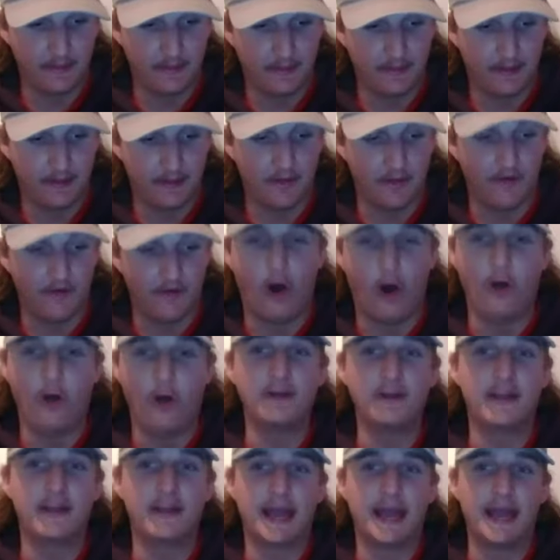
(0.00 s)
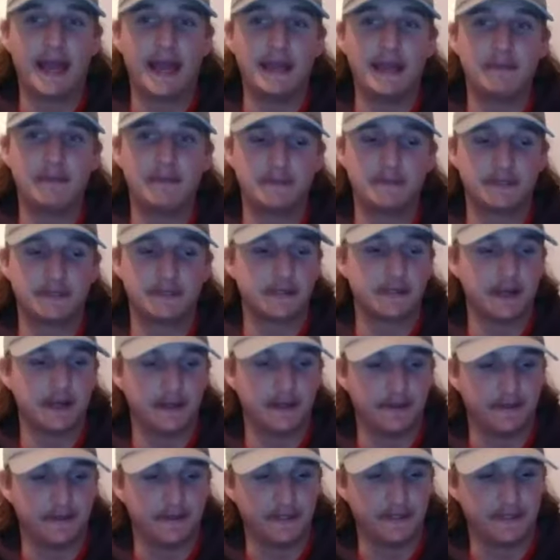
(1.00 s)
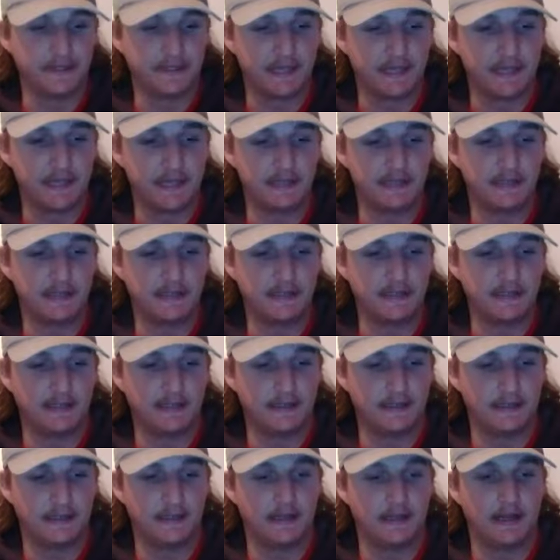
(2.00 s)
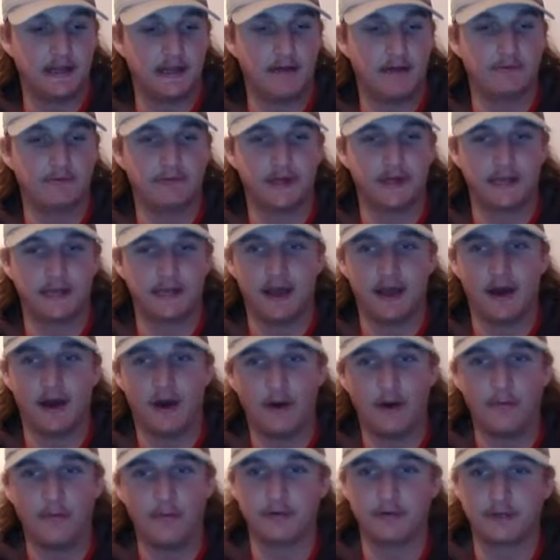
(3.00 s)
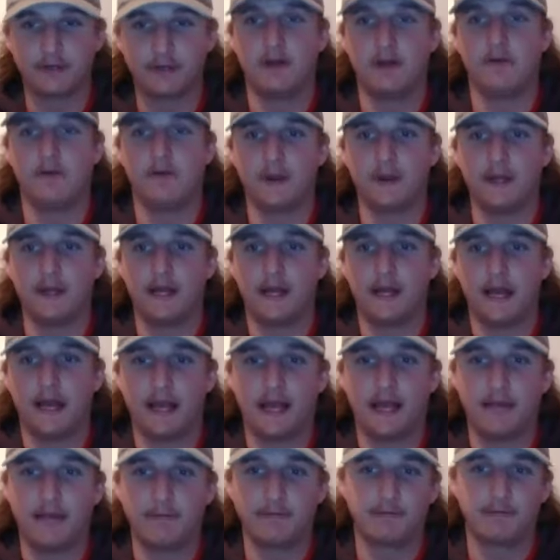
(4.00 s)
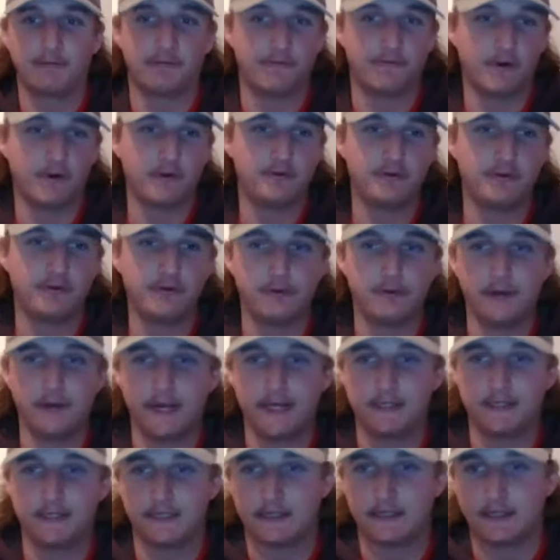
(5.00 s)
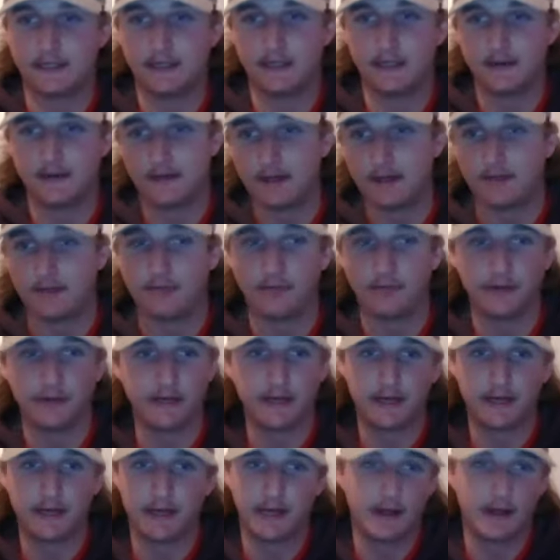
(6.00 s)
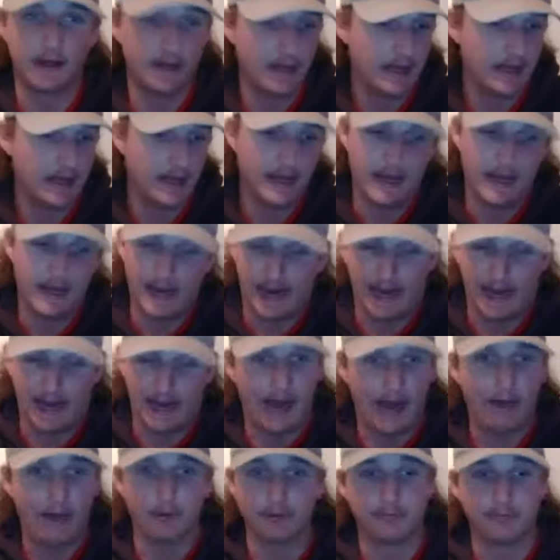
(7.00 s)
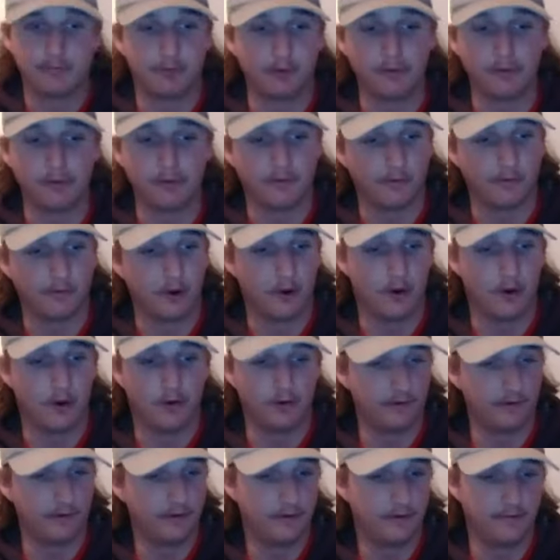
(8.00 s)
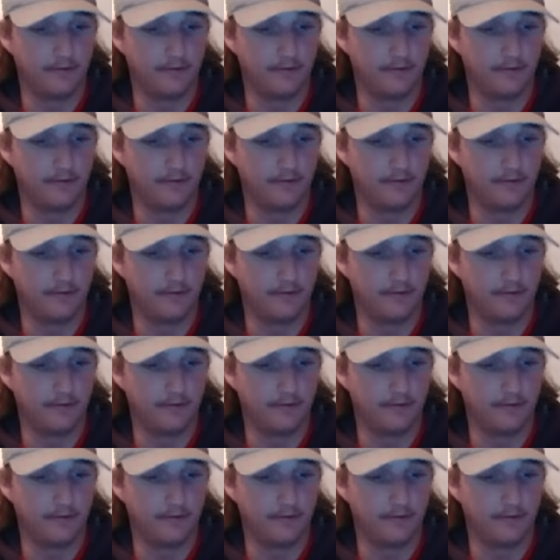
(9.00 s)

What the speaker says: of all the games this season that I was like, yeah, Auburn's going to win that game. It was the first 2 weeks and then this week. And I was proven wrong